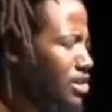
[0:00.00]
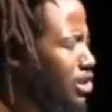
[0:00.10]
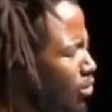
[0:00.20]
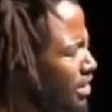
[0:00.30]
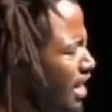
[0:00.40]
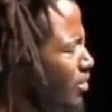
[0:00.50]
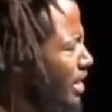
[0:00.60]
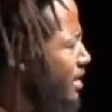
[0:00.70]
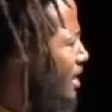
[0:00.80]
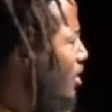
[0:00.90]
Slowly
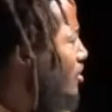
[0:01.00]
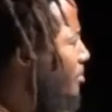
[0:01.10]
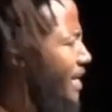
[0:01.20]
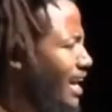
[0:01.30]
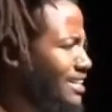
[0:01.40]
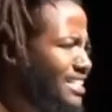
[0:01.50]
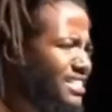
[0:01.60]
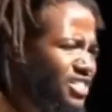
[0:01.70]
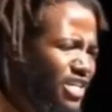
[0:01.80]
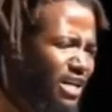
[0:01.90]
drowning in township
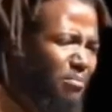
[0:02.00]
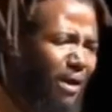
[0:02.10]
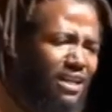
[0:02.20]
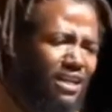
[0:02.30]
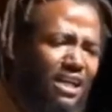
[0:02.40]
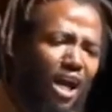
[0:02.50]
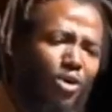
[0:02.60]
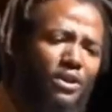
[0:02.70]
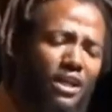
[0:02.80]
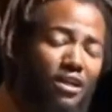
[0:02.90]
realities, chicken-minded
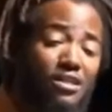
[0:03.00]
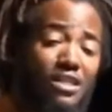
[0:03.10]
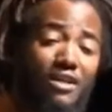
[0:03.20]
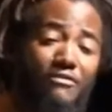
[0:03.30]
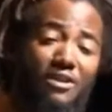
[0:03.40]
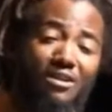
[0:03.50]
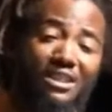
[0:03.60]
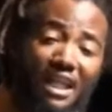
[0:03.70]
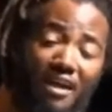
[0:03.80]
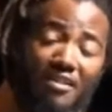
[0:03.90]
crowned eagles lift till
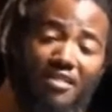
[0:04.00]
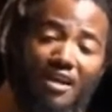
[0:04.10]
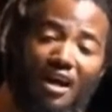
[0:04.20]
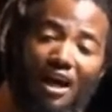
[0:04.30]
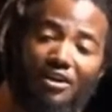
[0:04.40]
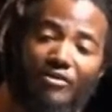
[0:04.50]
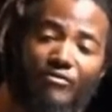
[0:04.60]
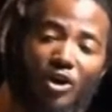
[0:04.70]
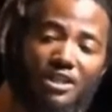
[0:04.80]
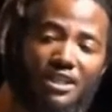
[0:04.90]
death under the
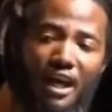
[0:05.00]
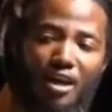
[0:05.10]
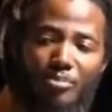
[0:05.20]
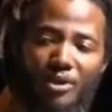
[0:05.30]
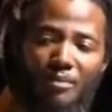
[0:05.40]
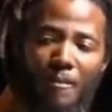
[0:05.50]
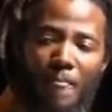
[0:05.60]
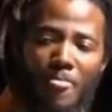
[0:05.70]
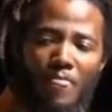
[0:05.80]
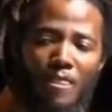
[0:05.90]
forest canopy.
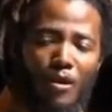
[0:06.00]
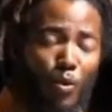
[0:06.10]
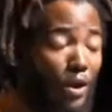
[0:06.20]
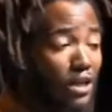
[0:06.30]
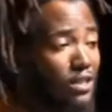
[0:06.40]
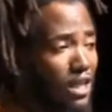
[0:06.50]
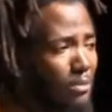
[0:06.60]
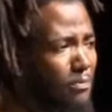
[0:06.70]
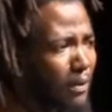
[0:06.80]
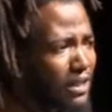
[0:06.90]
Wings
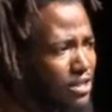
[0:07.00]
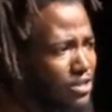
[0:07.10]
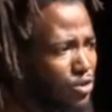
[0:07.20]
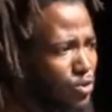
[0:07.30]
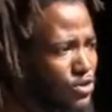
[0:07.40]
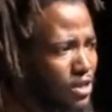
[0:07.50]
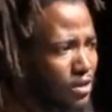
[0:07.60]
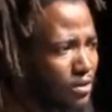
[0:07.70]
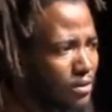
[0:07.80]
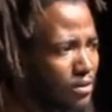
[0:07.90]
clipped by
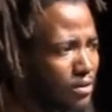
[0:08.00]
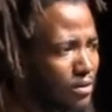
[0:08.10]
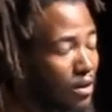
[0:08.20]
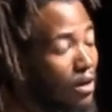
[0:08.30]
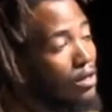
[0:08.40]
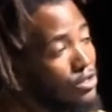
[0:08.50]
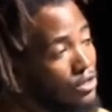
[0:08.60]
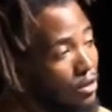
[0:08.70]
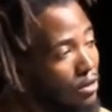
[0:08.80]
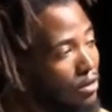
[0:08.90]
destitution.
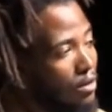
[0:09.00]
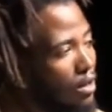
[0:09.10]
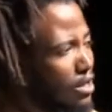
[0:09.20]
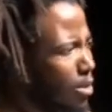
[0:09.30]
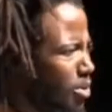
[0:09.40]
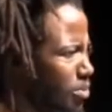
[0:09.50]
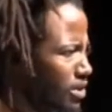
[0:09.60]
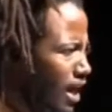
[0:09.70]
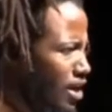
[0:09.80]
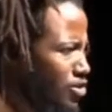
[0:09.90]
Still, the people
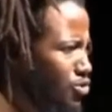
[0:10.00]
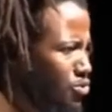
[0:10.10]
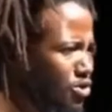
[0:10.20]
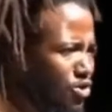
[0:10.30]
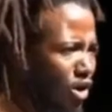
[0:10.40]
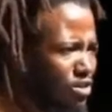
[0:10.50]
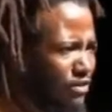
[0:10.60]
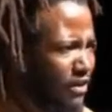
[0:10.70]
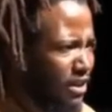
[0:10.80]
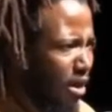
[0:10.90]
danced to the songs
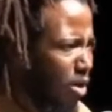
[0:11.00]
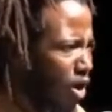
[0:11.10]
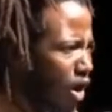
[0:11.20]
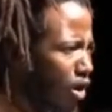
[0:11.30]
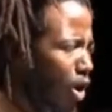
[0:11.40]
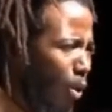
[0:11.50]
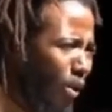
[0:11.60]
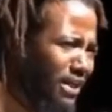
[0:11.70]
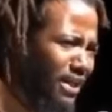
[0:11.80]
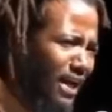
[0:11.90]
of the demagogue,
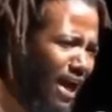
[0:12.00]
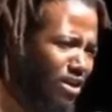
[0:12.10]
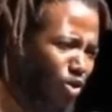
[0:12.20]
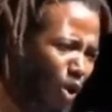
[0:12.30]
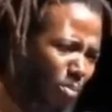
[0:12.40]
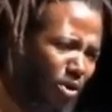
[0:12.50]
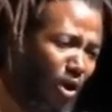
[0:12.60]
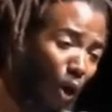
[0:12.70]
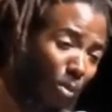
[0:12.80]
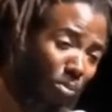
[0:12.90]
waiting hands
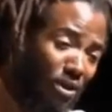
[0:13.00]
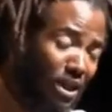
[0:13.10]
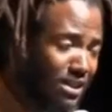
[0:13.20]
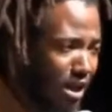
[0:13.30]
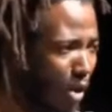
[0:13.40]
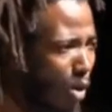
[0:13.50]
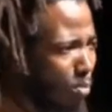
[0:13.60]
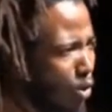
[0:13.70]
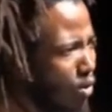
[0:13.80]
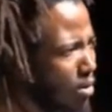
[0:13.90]
open, hoping that somehow
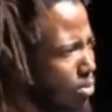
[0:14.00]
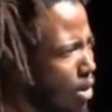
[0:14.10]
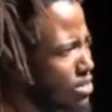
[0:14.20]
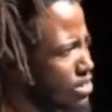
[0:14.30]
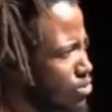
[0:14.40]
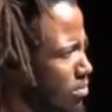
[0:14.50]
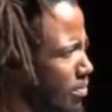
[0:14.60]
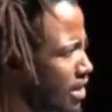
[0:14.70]
broken promises would